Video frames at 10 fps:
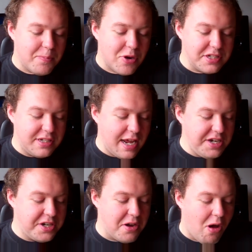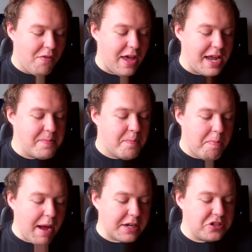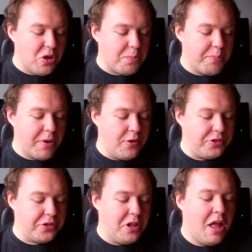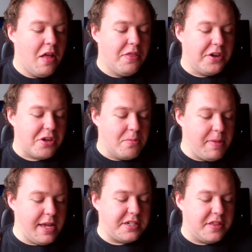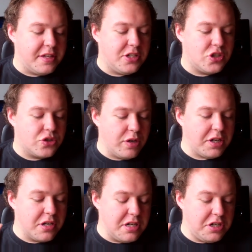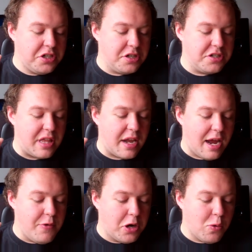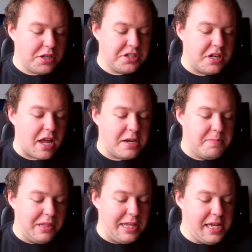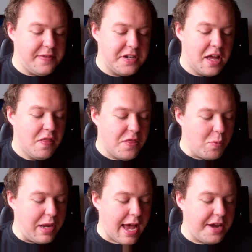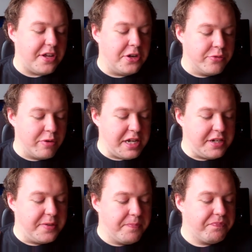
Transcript: presentation of a backstop proposal that omit the strict conditions that I requested and believed that we had agreed.